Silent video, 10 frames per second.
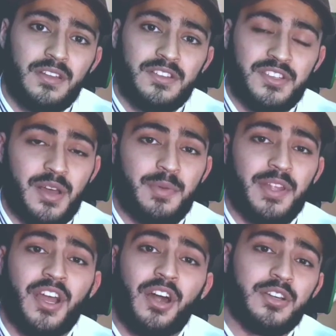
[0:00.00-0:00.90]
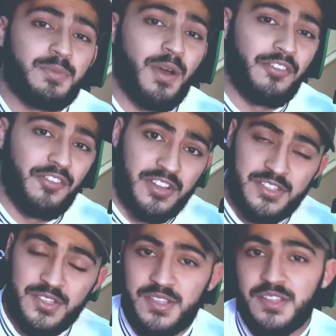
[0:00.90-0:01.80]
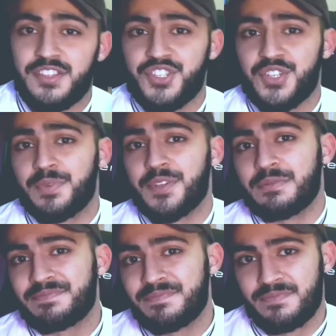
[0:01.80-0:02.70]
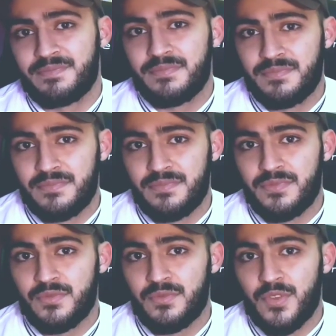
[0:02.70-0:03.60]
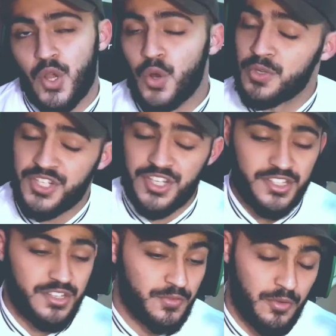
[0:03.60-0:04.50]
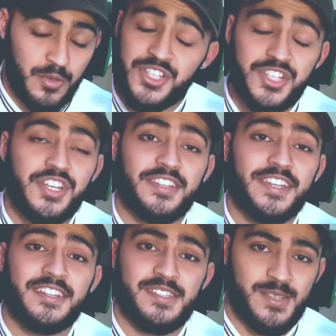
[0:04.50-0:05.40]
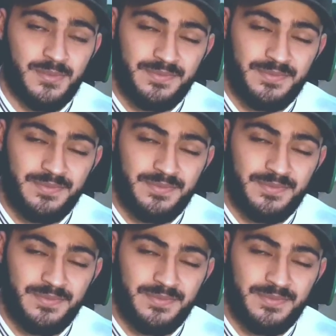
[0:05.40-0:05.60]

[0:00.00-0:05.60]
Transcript: She's now being encouraged by her friends to see the GP, for which she attends.